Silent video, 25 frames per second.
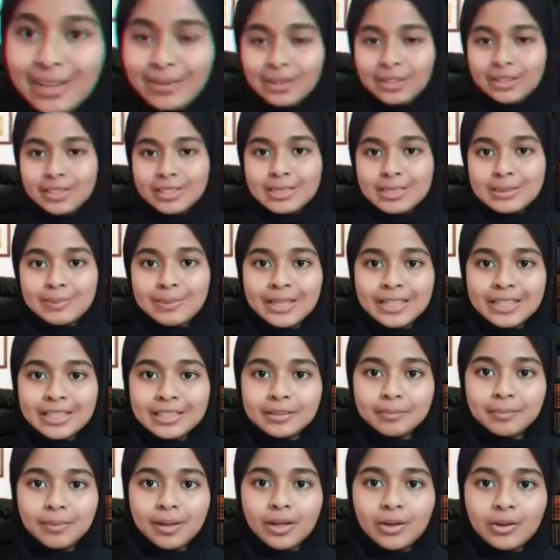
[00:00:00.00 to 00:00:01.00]
I will
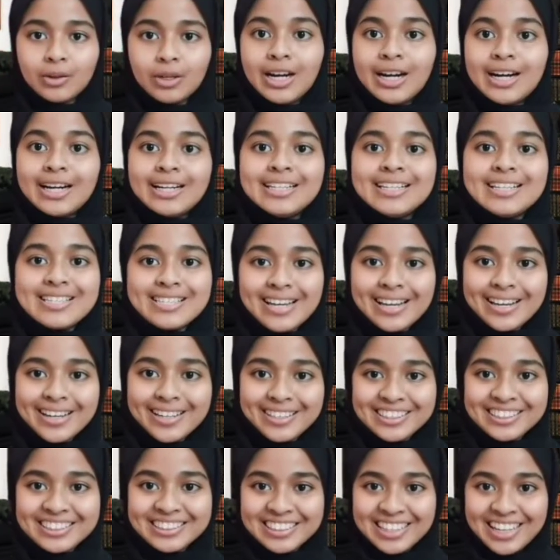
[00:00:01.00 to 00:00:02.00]
explain about
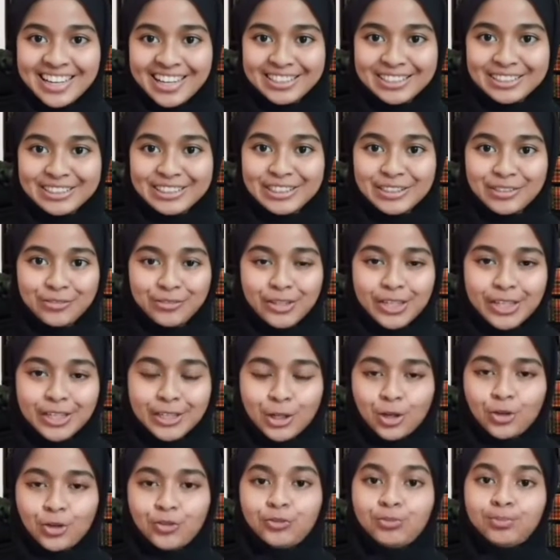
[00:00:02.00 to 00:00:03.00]
recycle and
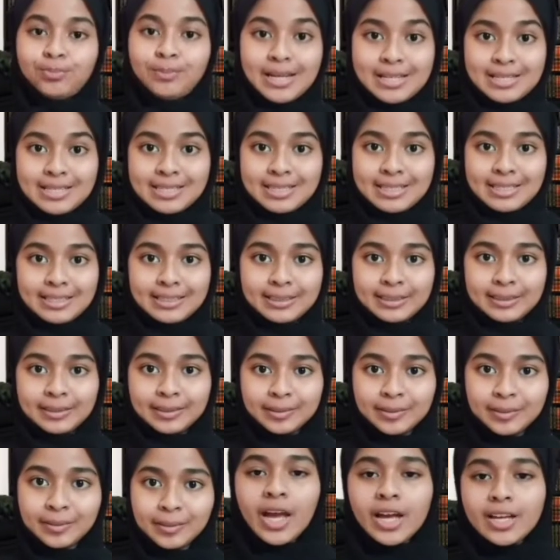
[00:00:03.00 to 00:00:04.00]
reinvent of plastic.
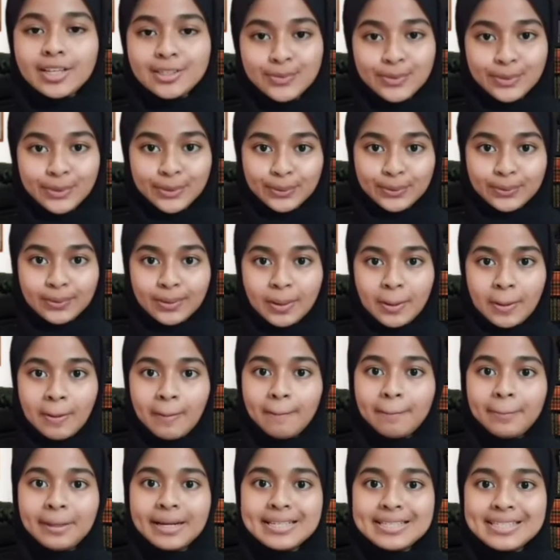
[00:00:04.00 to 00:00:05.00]
As you know,
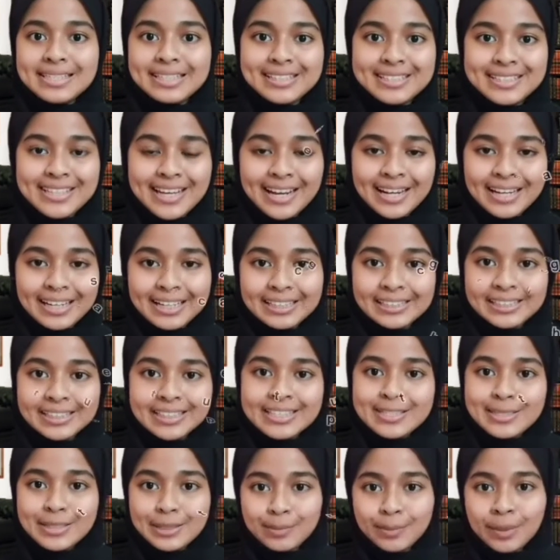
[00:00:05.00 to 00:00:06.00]
plastic
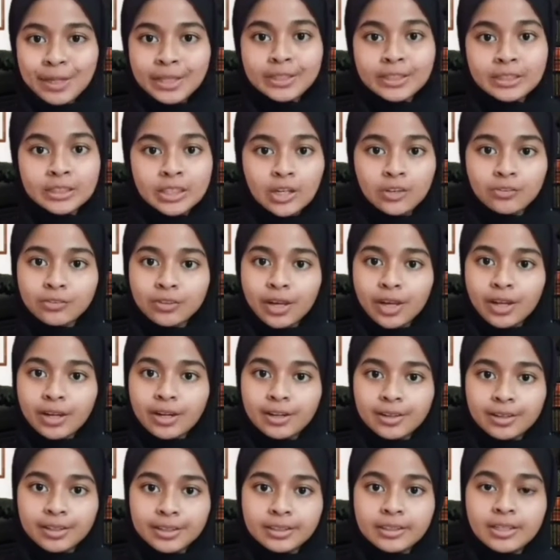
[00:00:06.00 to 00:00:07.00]
recycling is the method of
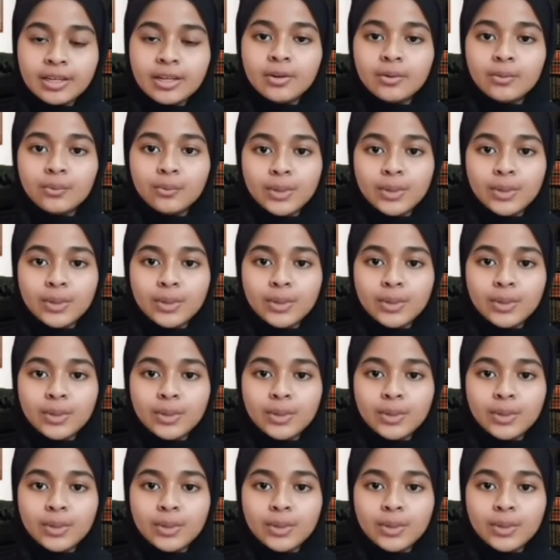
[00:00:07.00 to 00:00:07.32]
gathering